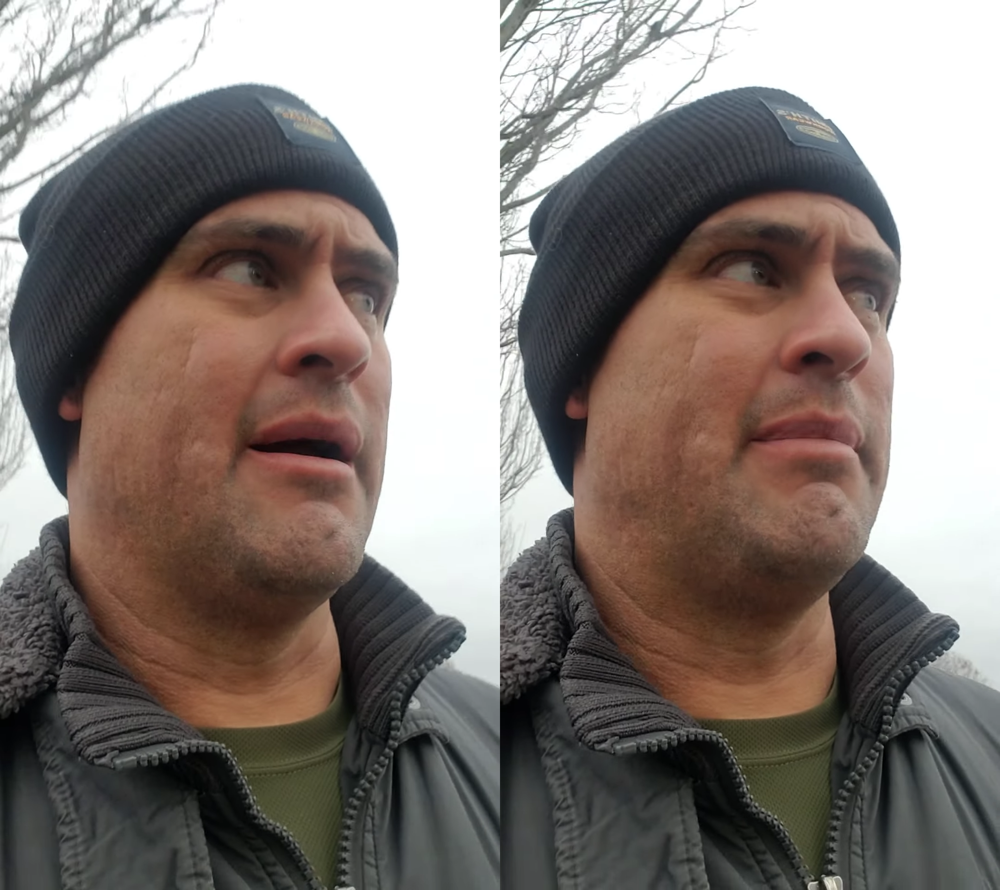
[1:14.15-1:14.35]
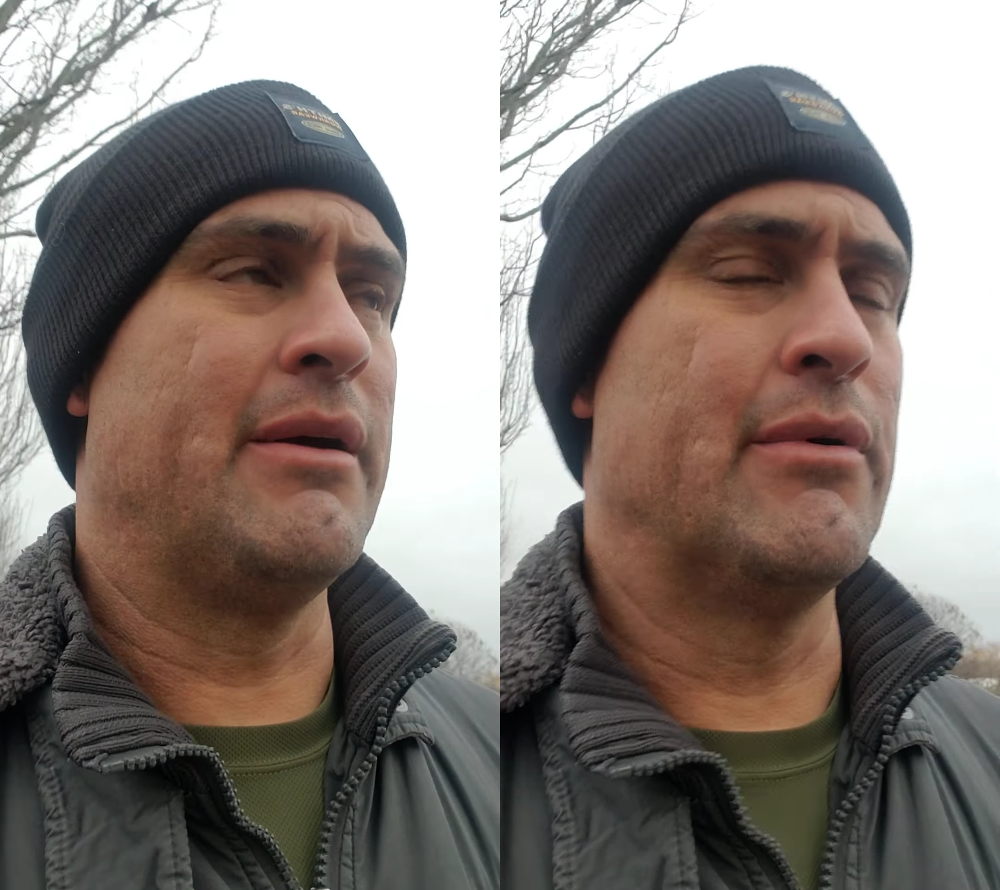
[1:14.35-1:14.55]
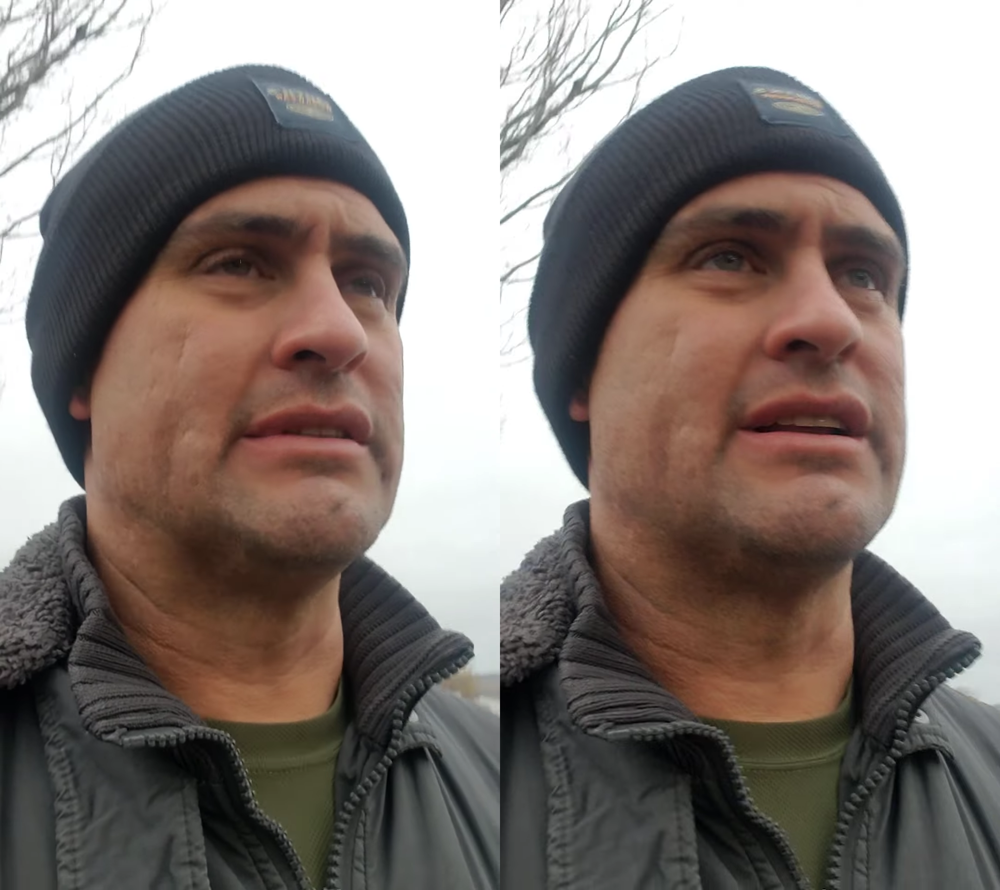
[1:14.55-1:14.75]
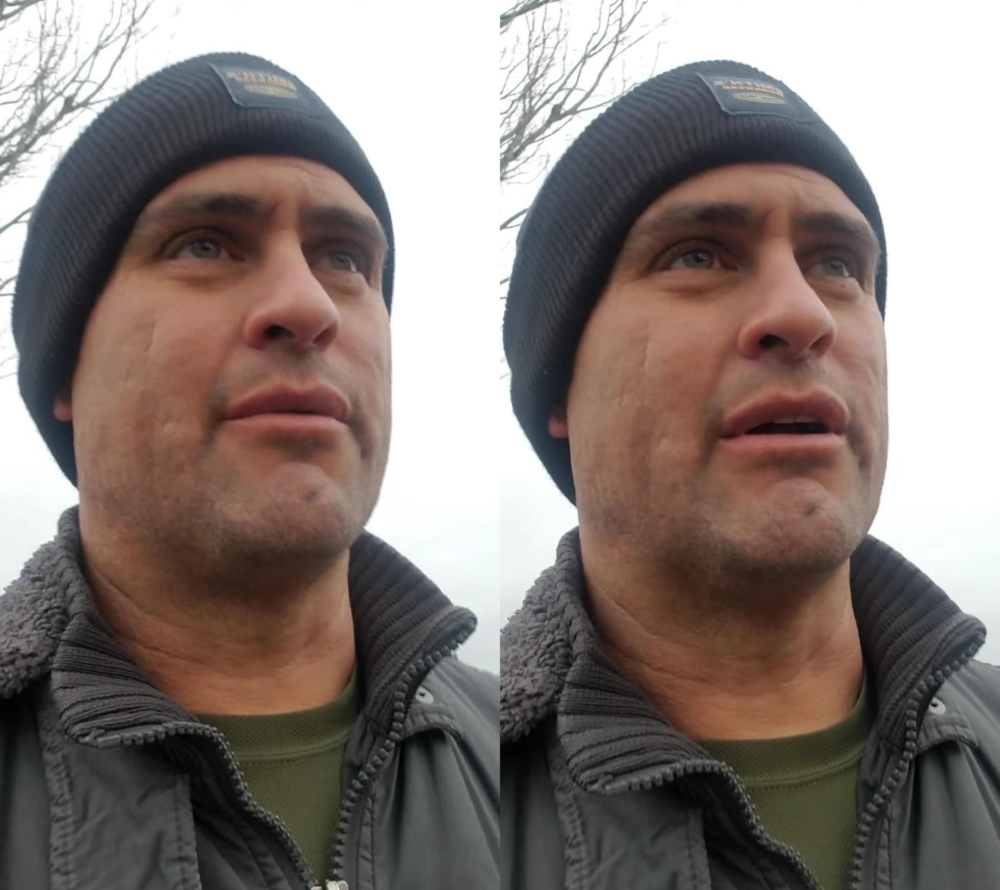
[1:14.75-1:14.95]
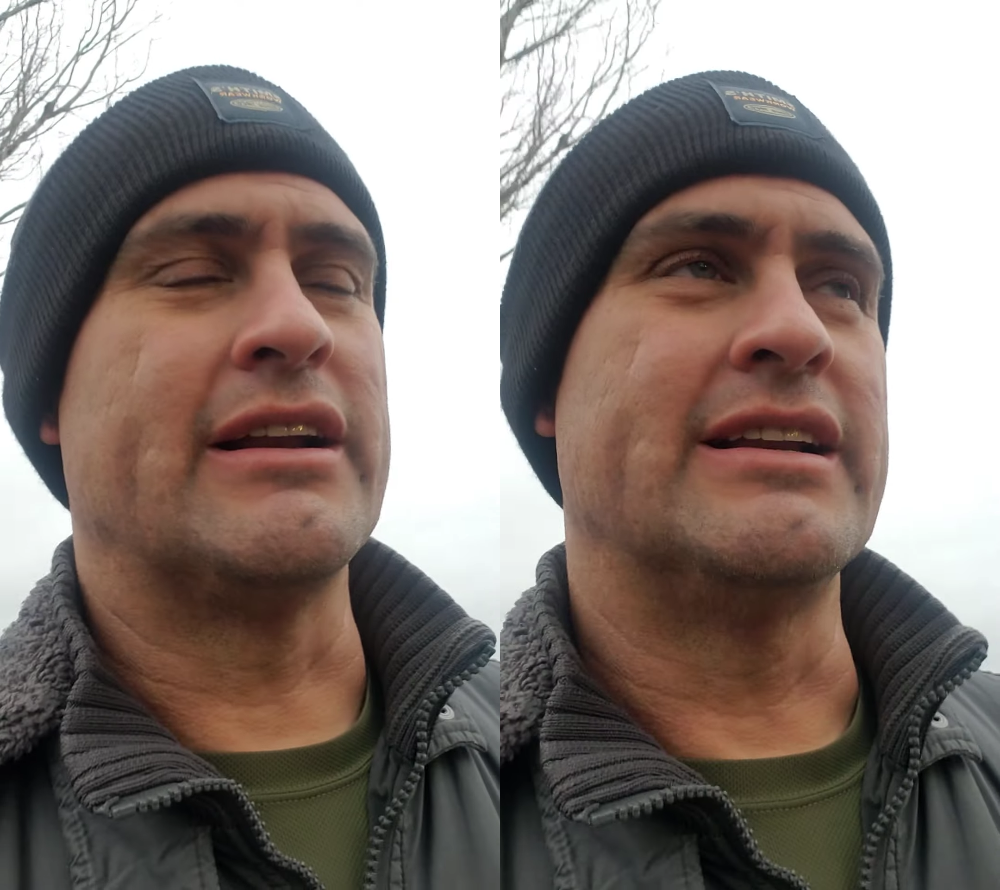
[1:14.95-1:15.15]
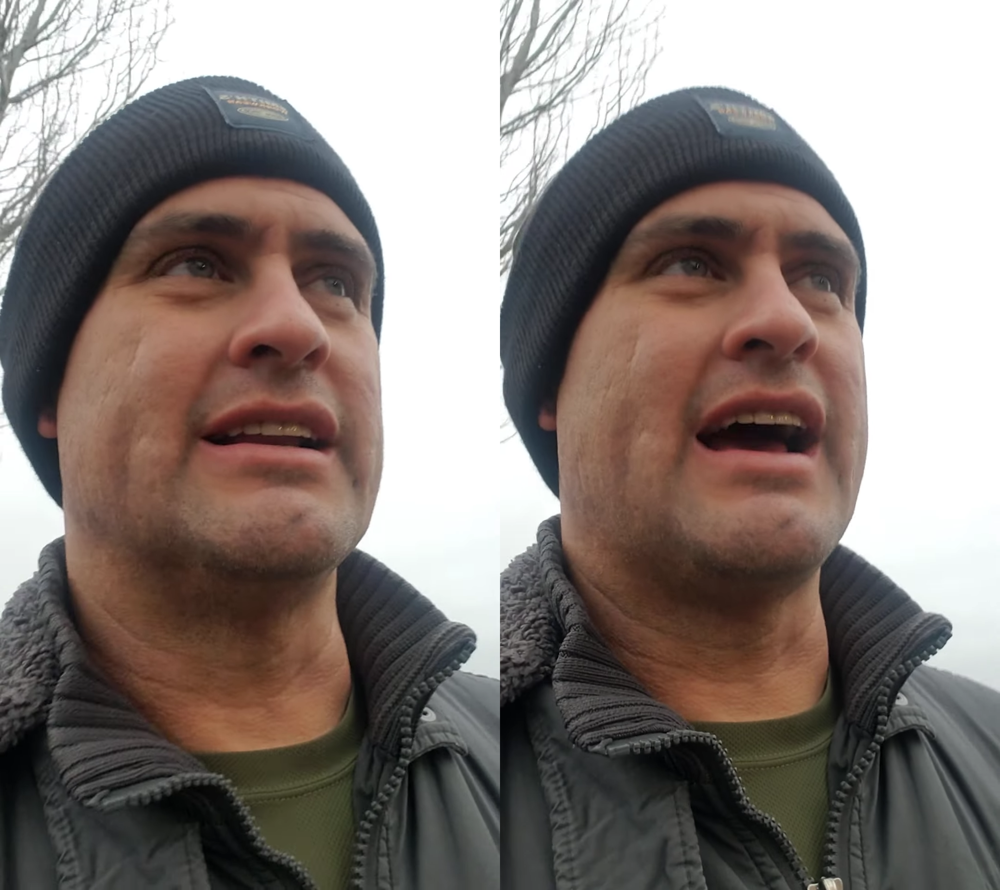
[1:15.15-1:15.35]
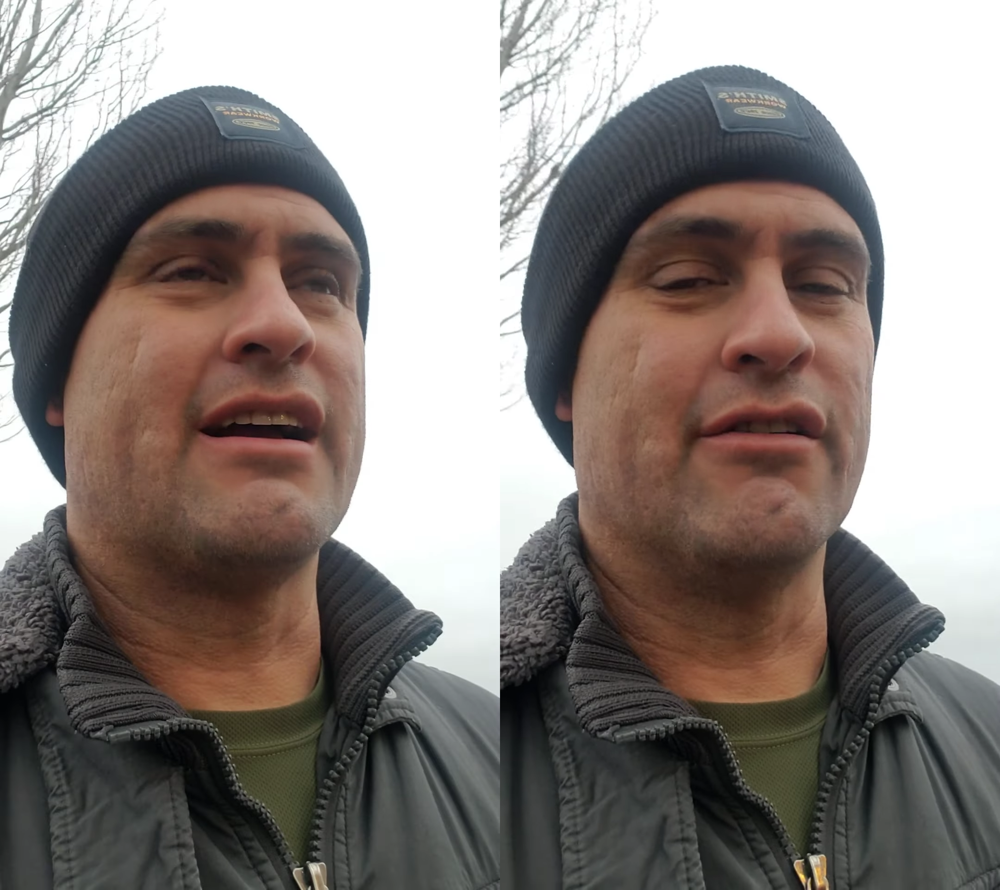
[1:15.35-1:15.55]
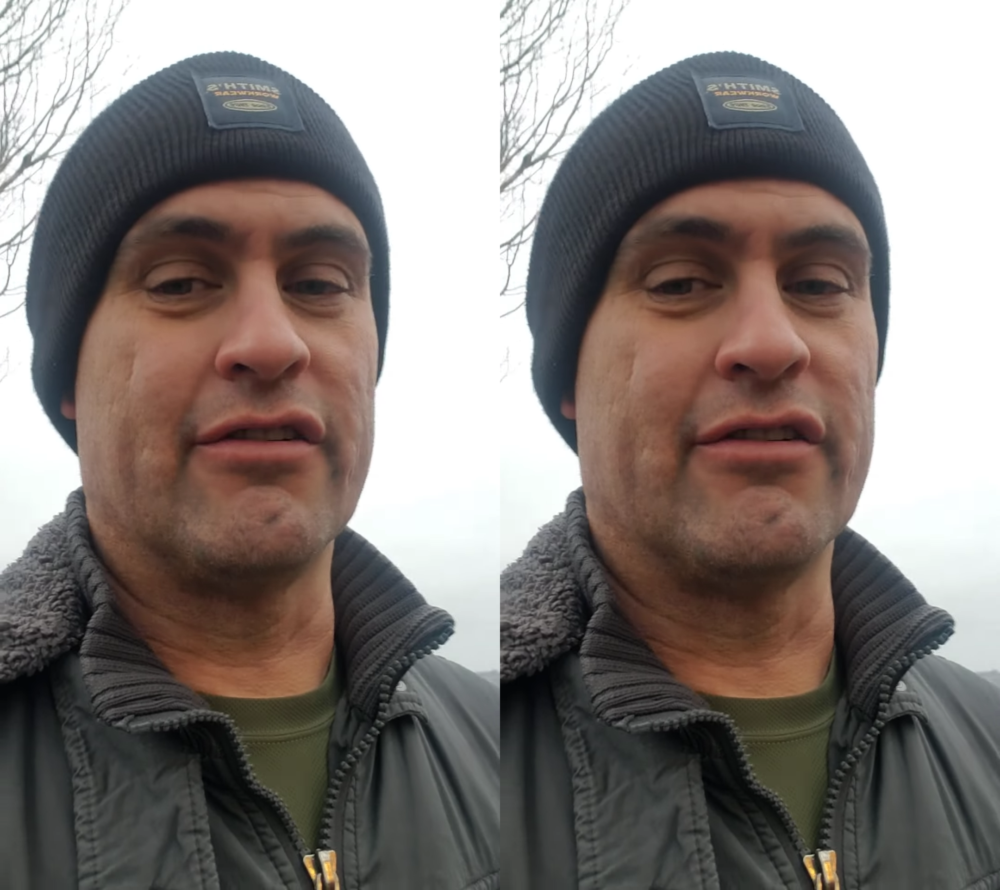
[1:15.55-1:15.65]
big ones that I wanted to tackle